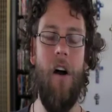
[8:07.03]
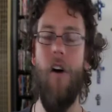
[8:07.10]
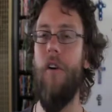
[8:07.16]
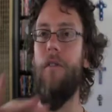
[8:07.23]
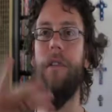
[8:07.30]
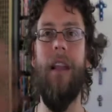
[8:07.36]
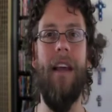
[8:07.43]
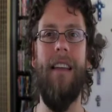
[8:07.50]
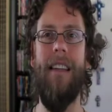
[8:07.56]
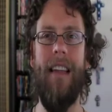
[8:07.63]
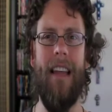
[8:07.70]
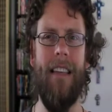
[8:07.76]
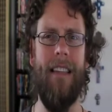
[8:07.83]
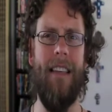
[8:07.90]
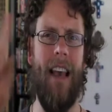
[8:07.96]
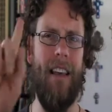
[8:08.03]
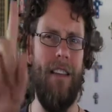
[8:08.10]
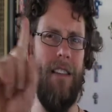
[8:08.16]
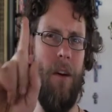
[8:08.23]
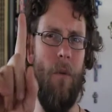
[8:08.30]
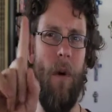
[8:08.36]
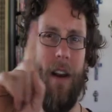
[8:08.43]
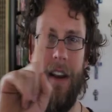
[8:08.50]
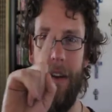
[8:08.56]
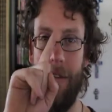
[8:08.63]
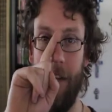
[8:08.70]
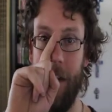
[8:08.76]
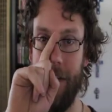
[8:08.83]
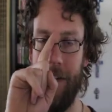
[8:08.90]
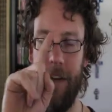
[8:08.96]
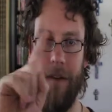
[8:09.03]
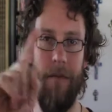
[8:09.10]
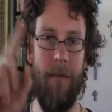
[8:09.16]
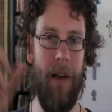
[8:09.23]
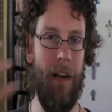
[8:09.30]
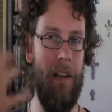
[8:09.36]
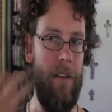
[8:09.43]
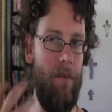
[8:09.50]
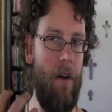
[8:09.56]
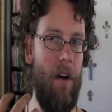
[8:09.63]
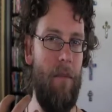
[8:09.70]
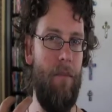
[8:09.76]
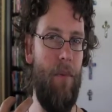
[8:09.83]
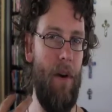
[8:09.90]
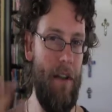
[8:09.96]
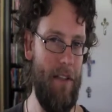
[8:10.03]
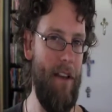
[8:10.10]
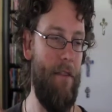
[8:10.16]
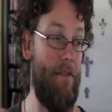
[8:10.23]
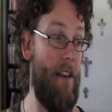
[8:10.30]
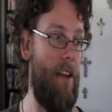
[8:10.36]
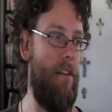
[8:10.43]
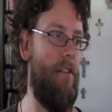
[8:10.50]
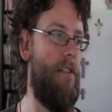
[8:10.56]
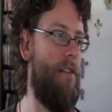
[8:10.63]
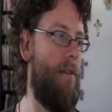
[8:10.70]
only says the one definition, because we're pretty self-centered.